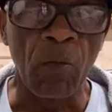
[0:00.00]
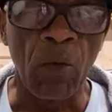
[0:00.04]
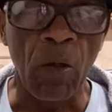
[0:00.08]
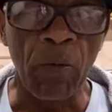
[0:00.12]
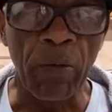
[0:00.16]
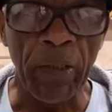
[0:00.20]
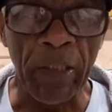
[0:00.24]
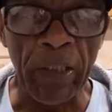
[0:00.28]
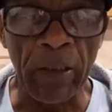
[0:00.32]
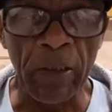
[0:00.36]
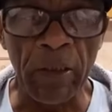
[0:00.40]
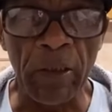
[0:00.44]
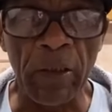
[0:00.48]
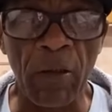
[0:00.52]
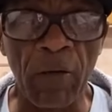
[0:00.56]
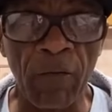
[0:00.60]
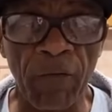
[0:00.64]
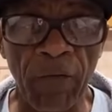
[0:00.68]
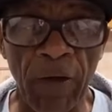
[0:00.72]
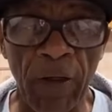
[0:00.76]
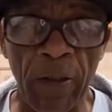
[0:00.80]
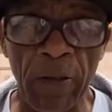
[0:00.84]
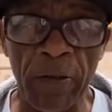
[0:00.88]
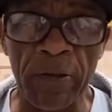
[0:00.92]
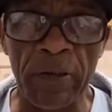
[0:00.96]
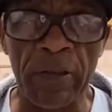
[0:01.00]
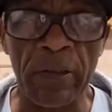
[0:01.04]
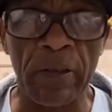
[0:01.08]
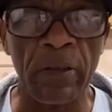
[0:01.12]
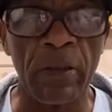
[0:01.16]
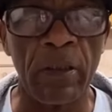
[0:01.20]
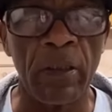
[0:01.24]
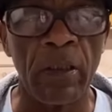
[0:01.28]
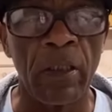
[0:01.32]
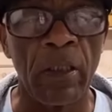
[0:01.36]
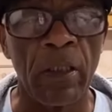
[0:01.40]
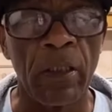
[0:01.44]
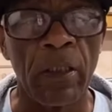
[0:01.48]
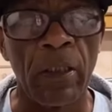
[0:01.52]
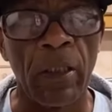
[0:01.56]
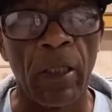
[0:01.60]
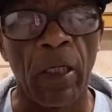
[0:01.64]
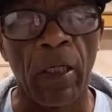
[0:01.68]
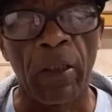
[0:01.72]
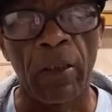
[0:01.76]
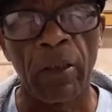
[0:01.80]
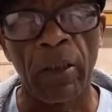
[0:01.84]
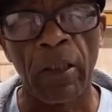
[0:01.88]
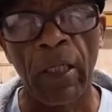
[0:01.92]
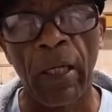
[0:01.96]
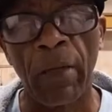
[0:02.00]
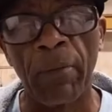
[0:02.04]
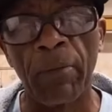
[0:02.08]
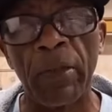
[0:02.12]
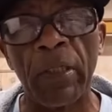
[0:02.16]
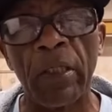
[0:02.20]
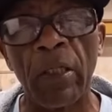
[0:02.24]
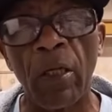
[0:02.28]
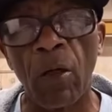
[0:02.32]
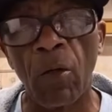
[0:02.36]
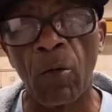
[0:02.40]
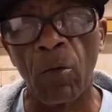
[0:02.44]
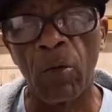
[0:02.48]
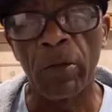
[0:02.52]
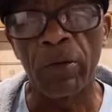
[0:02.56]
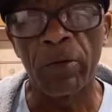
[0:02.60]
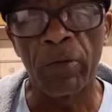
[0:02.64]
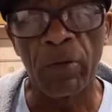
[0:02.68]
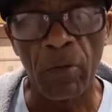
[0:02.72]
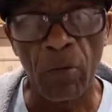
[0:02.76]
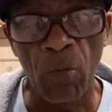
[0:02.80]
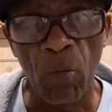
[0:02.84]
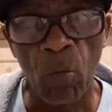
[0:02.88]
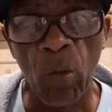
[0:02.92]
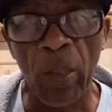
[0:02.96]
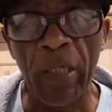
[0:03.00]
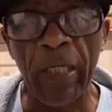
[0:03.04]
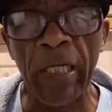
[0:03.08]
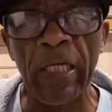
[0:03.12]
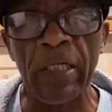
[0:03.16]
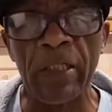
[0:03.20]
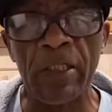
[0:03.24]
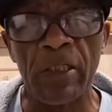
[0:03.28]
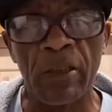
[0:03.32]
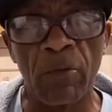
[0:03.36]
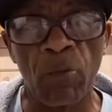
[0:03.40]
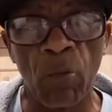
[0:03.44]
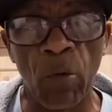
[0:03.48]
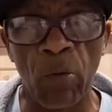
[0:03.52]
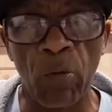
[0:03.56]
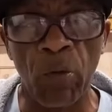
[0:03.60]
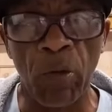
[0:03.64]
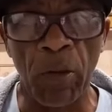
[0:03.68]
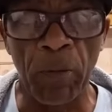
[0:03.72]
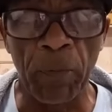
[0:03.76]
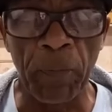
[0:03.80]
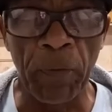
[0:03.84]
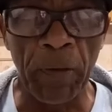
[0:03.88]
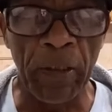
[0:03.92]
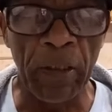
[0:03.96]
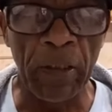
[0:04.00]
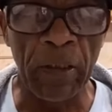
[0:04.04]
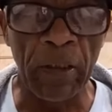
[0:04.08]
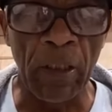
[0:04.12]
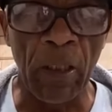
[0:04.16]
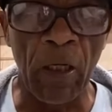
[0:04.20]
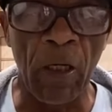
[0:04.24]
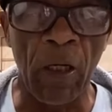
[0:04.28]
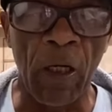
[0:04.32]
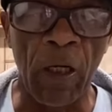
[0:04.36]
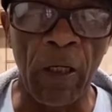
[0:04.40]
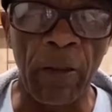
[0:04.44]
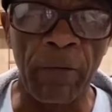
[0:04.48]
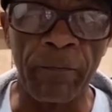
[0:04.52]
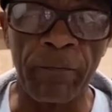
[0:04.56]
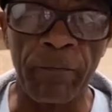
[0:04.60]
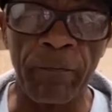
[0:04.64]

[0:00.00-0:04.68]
we're going to do first, you're going to let me know what engine we want to put in the car.